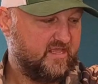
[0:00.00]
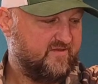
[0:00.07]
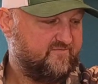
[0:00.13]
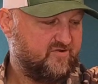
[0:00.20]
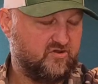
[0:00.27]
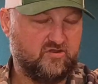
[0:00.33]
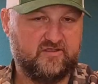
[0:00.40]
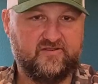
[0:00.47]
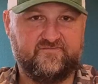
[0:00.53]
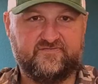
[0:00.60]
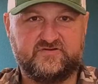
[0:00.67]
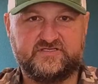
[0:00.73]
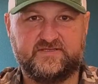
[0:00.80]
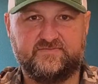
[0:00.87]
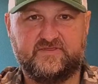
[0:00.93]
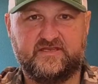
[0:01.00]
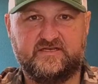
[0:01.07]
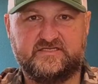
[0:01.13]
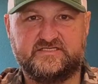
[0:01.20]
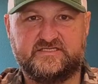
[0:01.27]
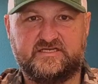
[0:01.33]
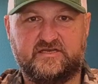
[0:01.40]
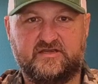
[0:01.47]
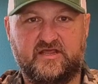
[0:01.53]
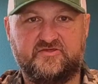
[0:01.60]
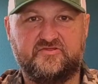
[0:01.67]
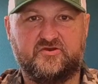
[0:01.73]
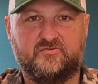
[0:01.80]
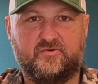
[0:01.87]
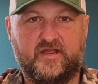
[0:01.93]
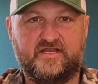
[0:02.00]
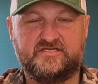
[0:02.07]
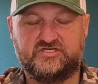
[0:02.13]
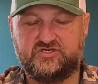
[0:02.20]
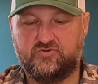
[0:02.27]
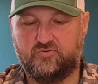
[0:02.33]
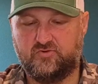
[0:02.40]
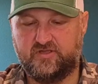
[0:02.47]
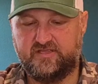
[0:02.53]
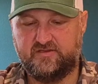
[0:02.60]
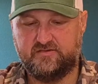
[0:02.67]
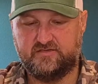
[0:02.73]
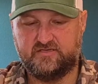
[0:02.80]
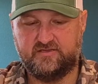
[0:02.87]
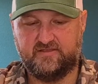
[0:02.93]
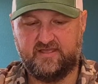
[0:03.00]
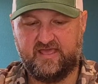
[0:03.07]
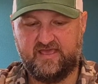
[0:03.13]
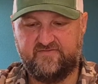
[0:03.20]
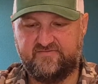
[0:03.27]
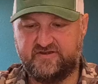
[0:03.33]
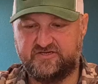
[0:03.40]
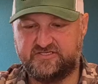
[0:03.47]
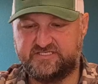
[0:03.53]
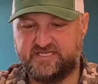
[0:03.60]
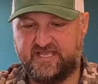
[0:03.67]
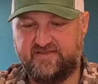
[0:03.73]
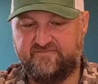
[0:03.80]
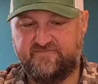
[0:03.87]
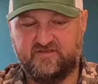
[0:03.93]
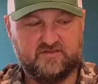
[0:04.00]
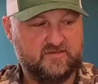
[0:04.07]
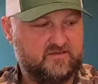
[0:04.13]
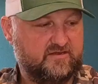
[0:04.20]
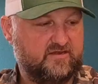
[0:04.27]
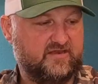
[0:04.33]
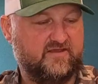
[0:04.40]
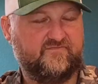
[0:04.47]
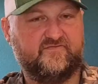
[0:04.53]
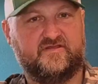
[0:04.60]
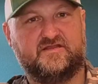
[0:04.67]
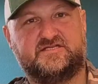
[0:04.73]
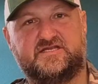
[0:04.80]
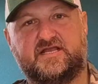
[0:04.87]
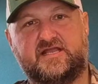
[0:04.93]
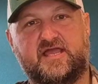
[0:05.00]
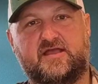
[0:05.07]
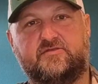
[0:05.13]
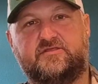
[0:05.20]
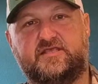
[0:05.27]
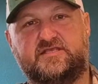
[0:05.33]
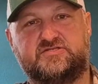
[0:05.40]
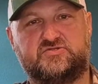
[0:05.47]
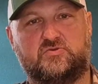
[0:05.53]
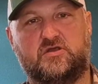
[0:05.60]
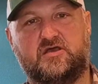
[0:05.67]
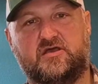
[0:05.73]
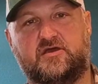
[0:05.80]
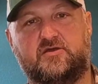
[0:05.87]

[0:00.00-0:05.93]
if you're looking for something, just another range toy to have in your safe, definitely check out these